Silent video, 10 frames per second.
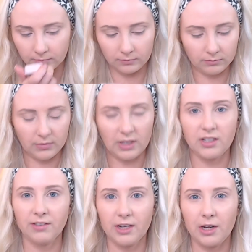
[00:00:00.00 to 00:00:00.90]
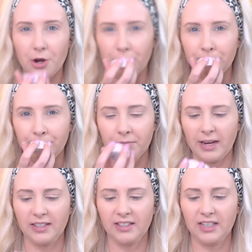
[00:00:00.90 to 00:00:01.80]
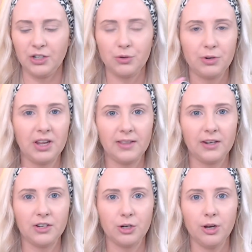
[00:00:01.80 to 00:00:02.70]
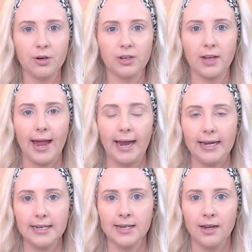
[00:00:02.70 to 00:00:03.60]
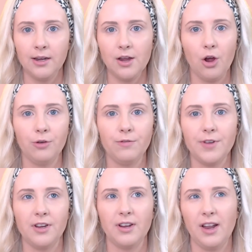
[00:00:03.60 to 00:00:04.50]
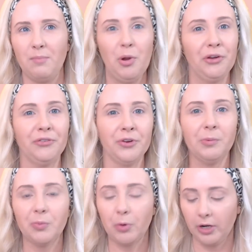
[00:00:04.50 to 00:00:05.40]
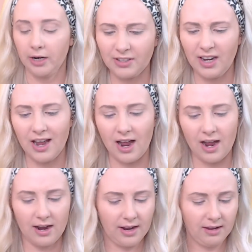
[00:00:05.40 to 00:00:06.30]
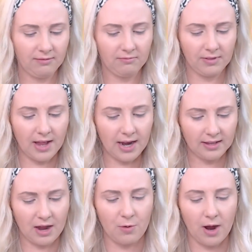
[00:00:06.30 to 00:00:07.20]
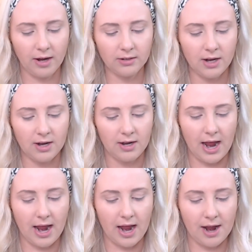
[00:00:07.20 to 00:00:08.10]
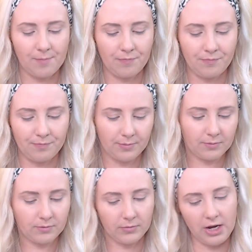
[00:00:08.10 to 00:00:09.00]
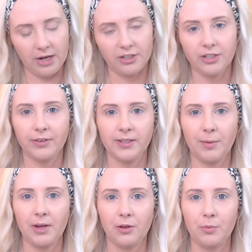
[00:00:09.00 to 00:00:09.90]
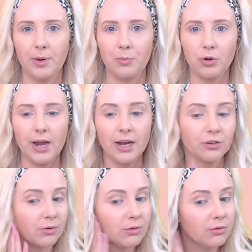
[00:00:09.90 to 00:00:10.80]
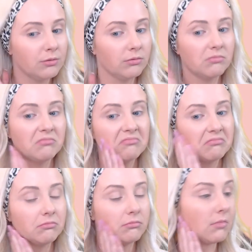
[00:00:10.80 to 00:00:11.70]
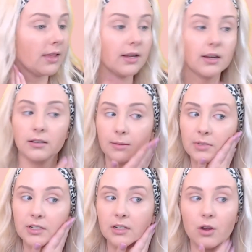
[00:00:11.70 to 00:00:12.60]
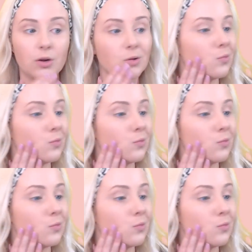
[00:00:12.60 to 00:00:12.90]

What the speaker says: There's definitely no like scent or anything to it because I hate over like perfumed products. Yeah, I like that one. Yeah, just for something a little bit more natural, I think it seems to go on